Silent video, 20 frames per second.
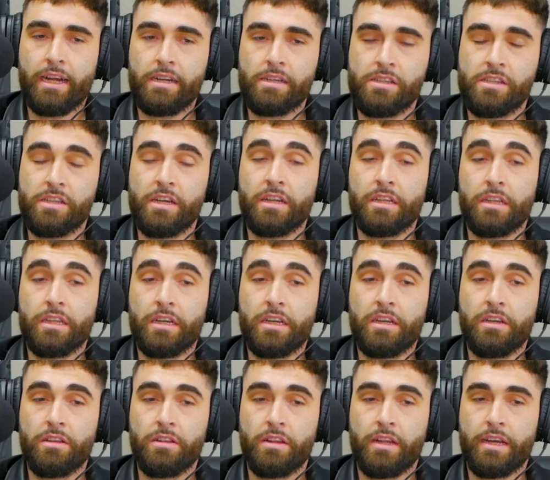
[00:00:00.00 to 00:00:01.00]
kind of
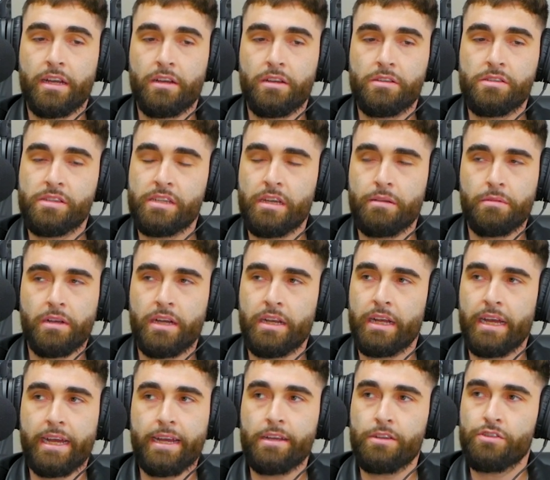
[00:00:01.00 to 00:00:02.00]
suddenly, like same kind
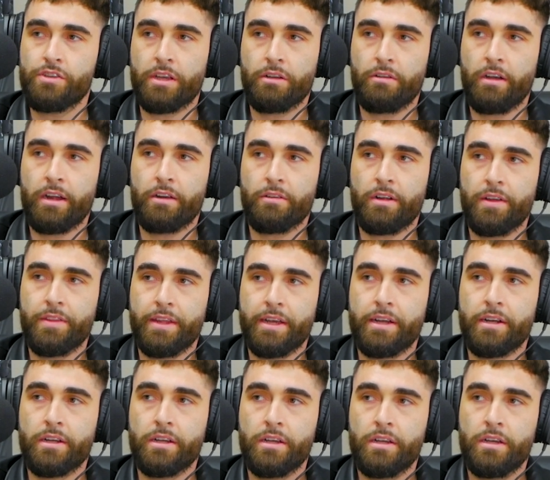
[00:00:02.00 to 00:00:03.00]
of age, like right around
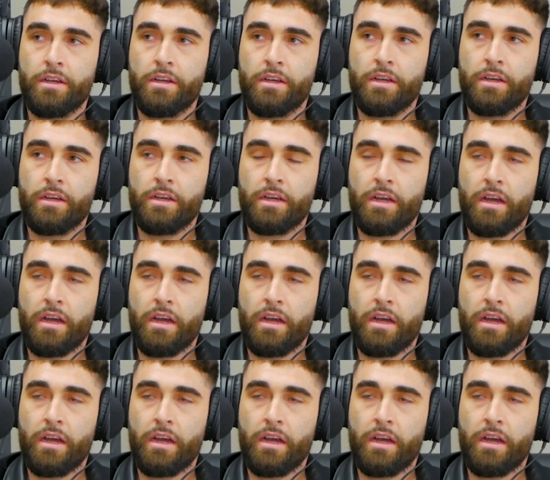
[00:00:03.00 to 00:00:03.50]
there. Mm-hmm.